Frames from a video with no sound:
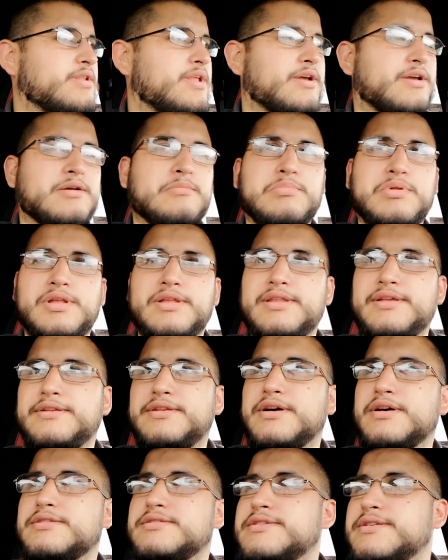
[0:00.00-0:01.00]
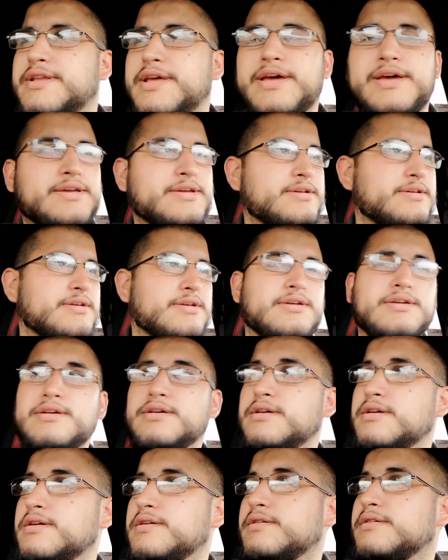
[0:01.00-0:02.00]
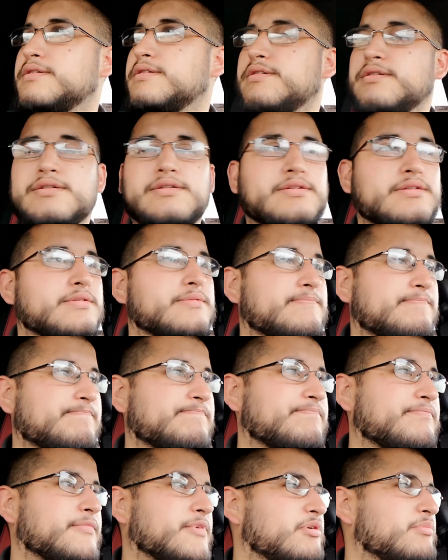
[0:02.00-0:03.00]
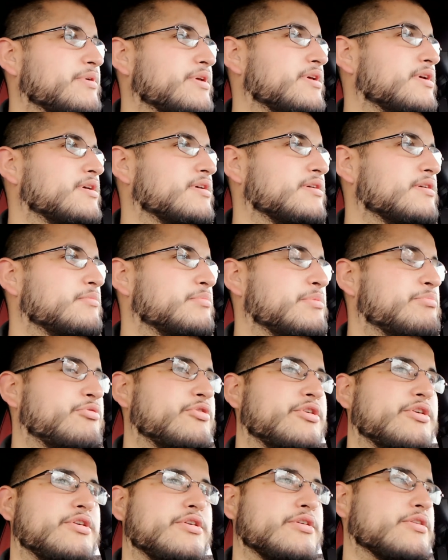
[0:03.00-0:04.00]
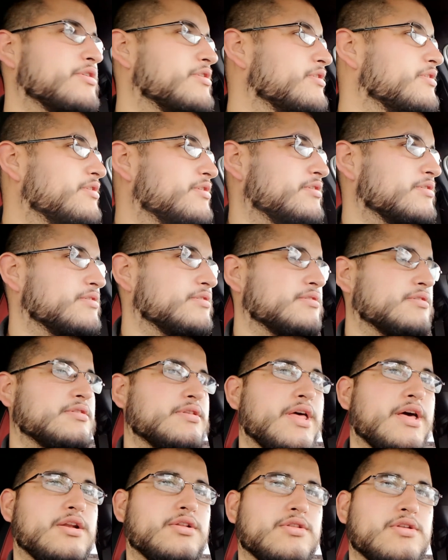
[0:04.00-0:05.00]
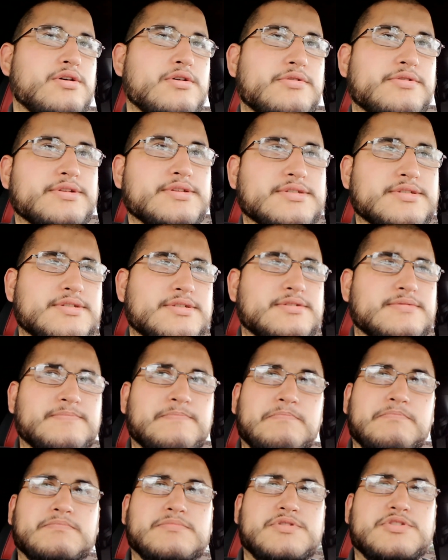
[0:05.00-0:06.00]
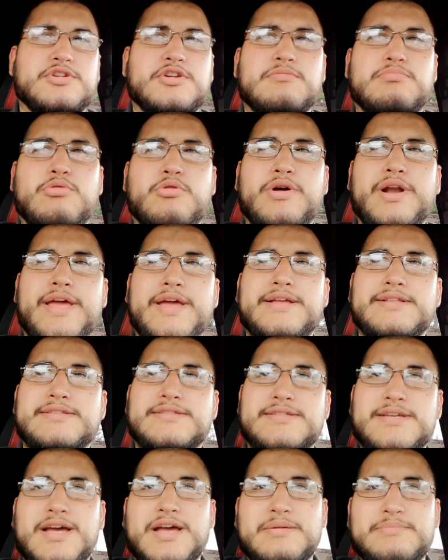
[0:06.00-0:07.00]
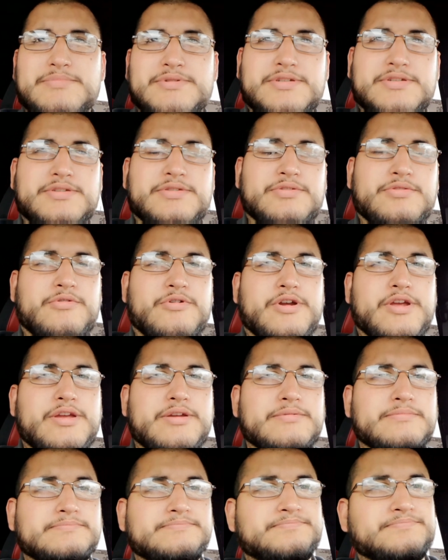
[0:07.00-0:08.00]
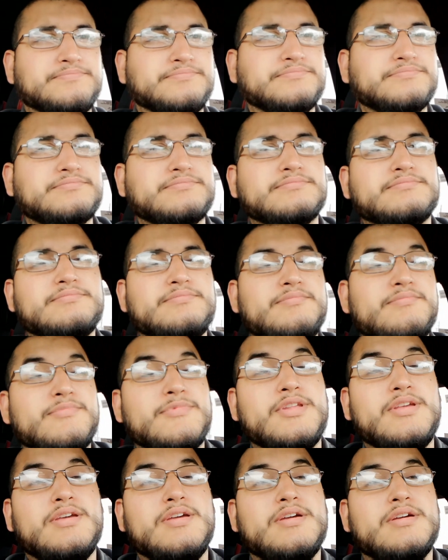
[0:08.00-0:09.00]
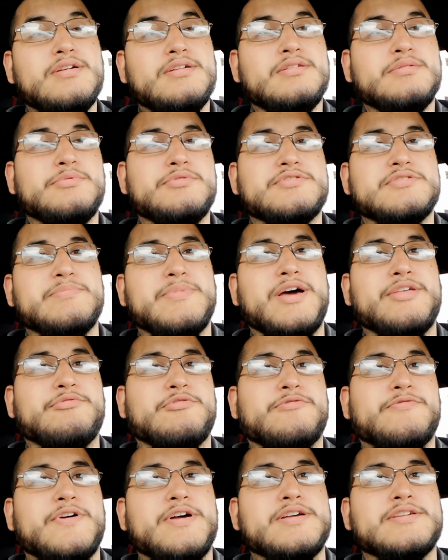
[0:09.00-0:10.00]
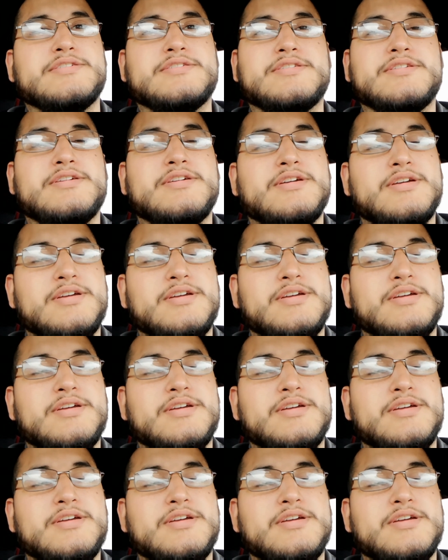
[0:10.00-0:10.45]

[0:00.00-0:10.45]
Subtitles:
completely done today, that'll be pretty good. That alone is 2.8 times 3. Let me do some math real fast.